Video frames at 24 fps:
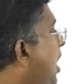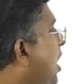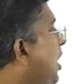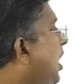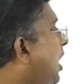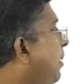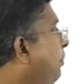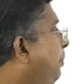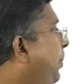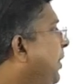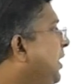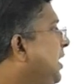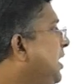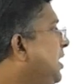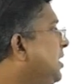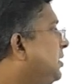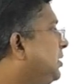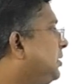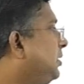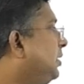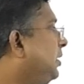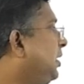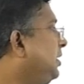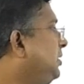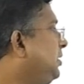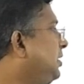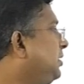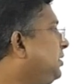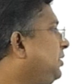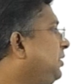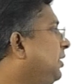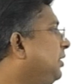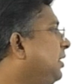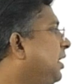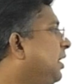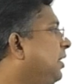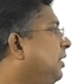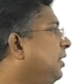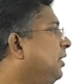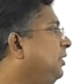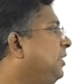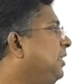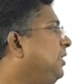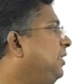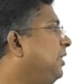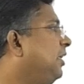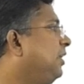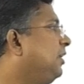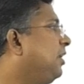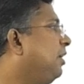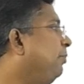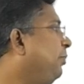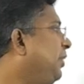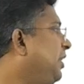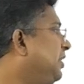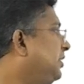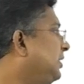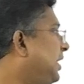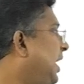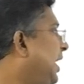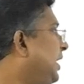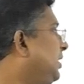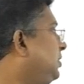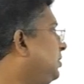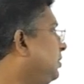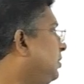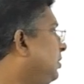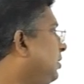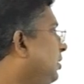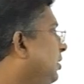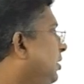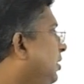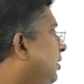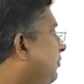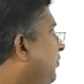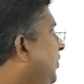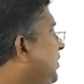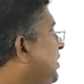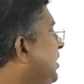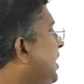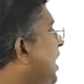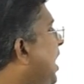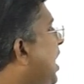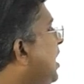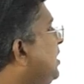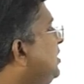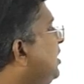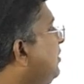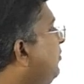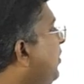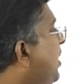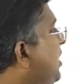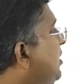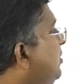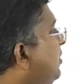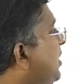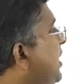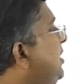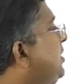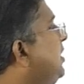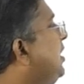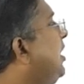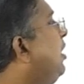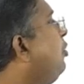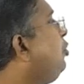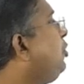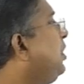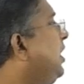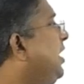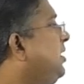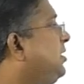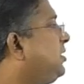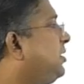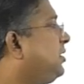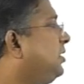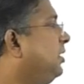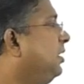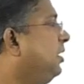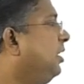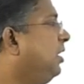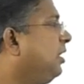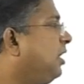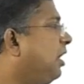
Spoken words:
Companies registered under the Indian Companies Act with large and wide retail outlets,